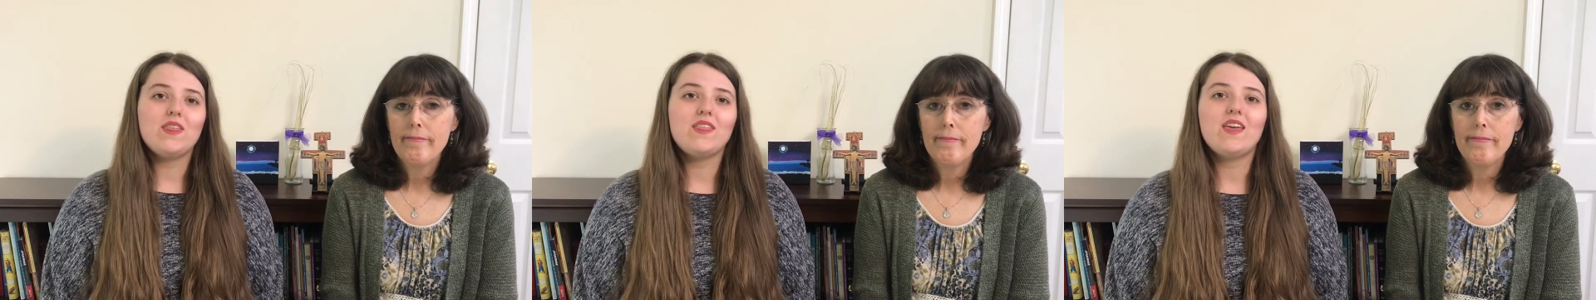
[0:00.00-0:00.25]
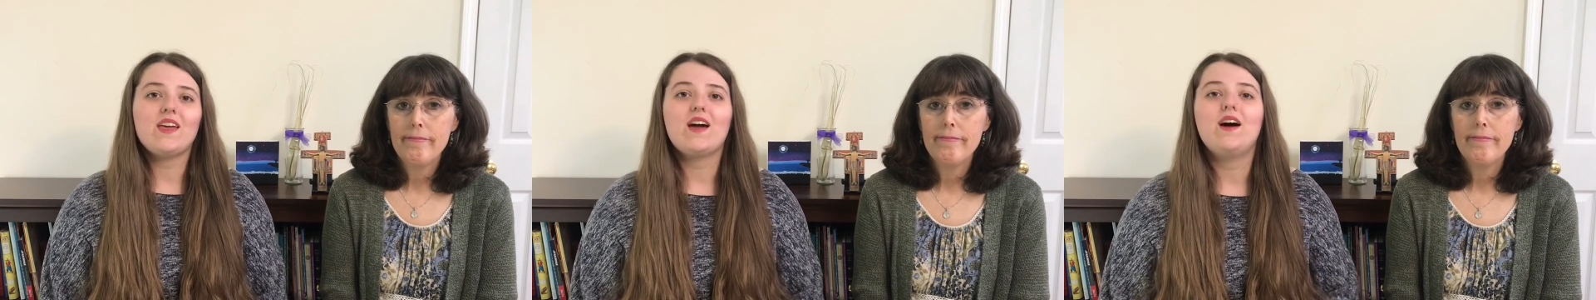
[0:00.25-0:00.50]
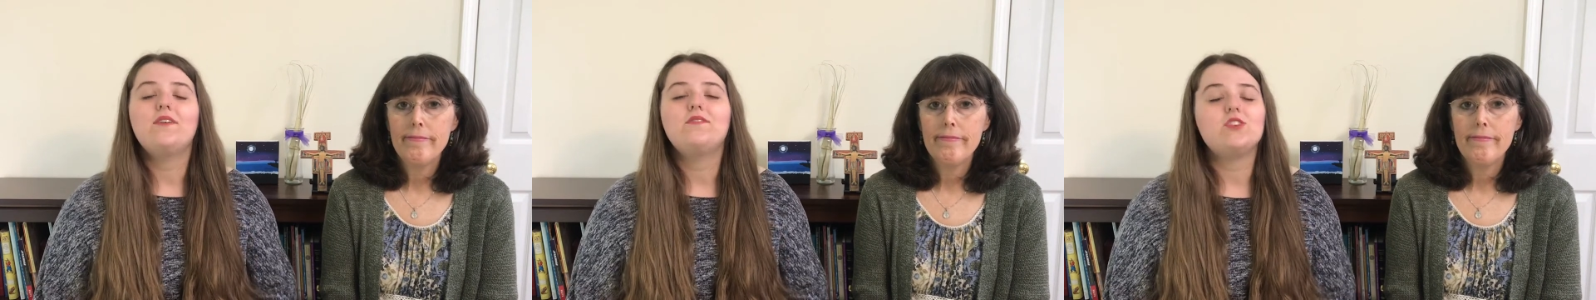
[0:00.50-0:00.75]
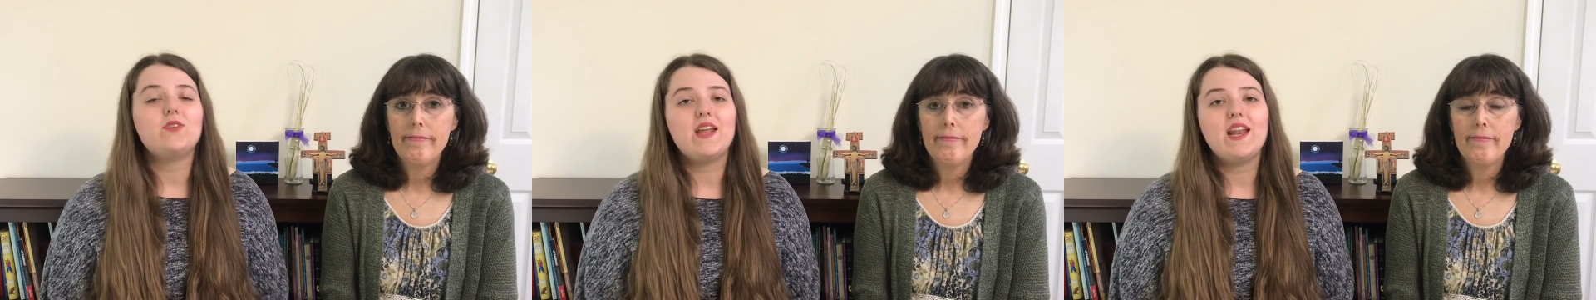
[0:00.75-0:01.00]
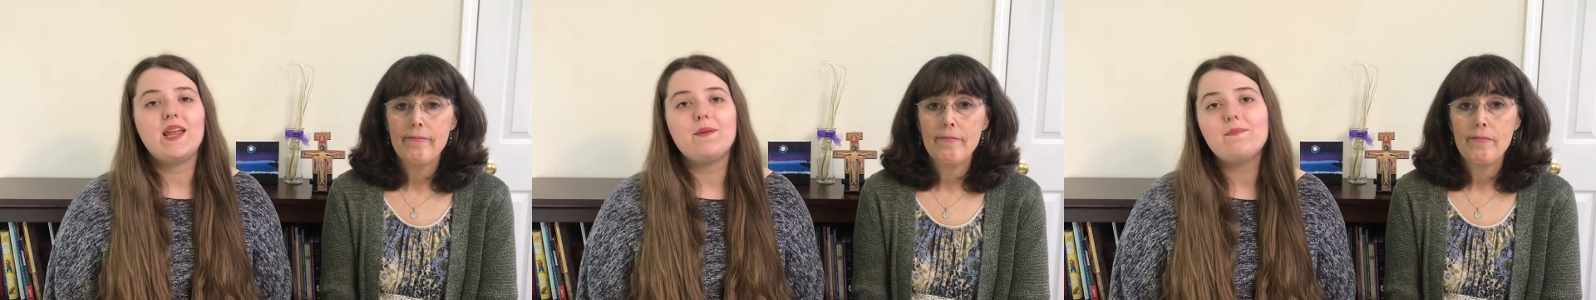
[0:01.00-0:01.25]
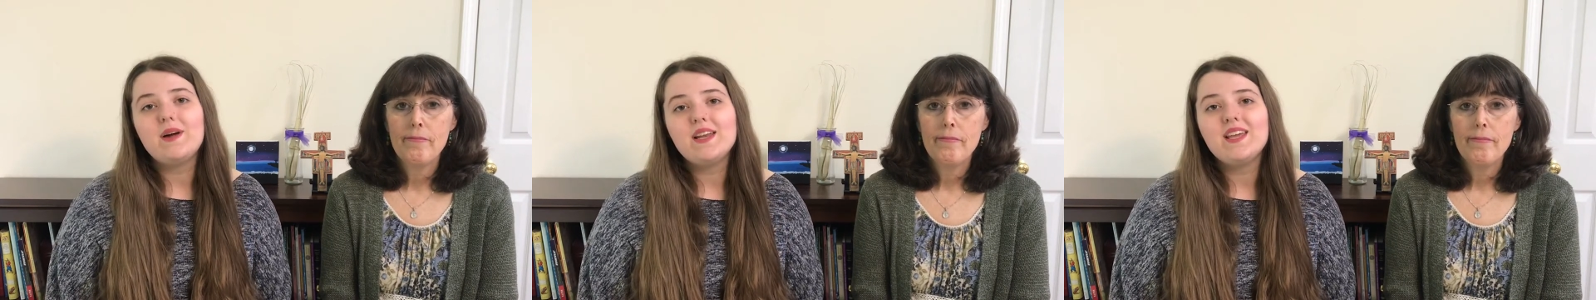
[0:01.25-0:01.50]
Speaker 1: we think of
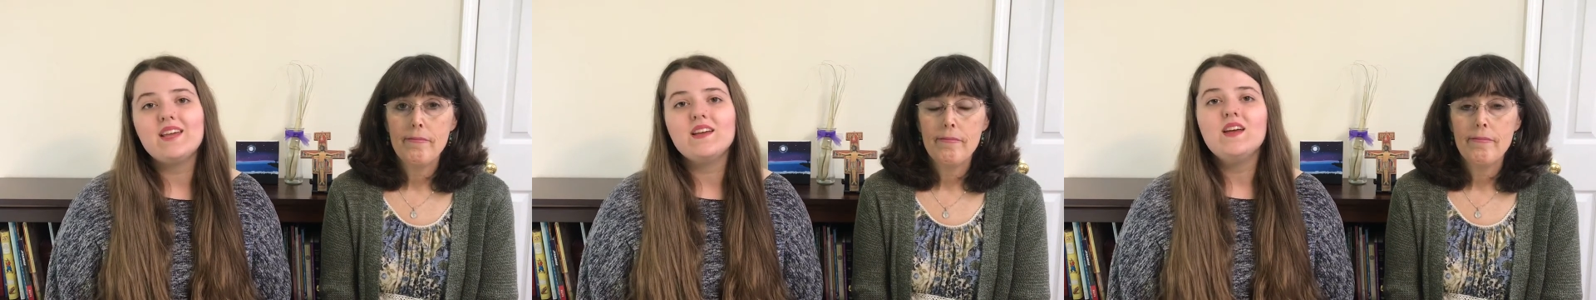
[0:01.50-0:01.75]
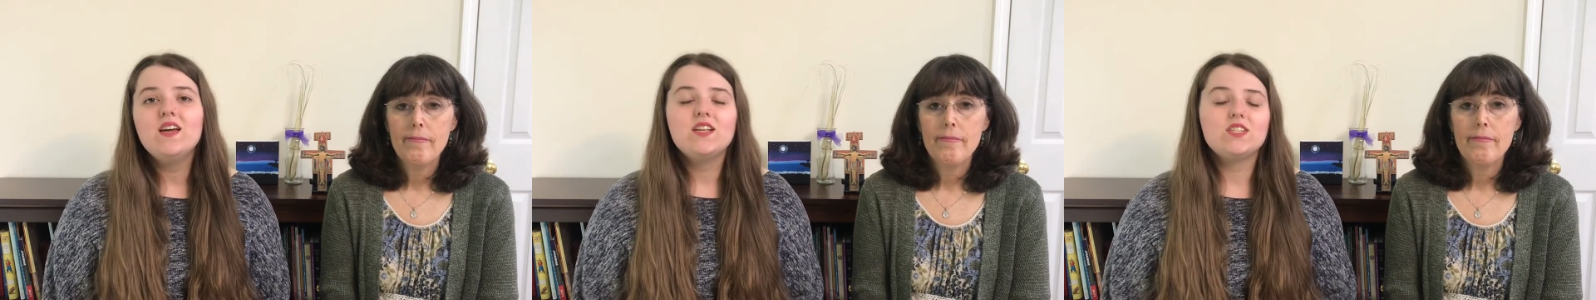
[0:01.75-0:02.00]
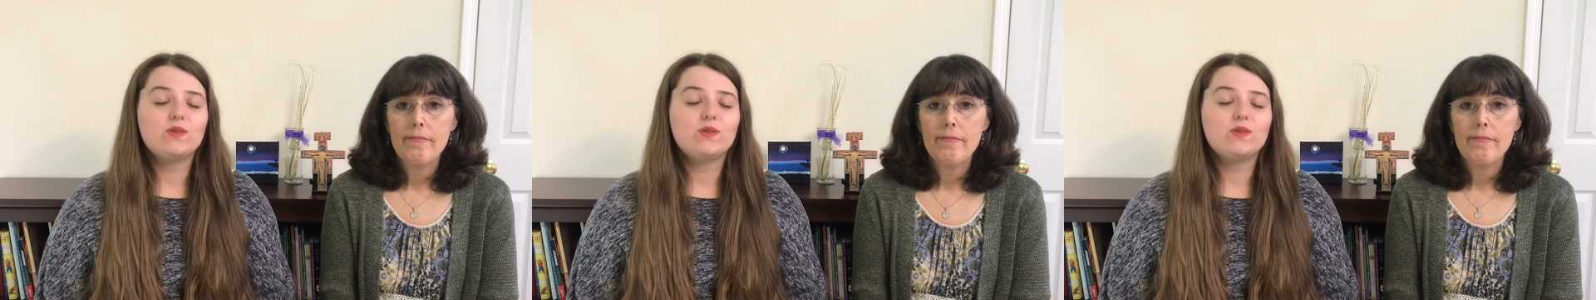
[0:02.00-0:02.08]
donating money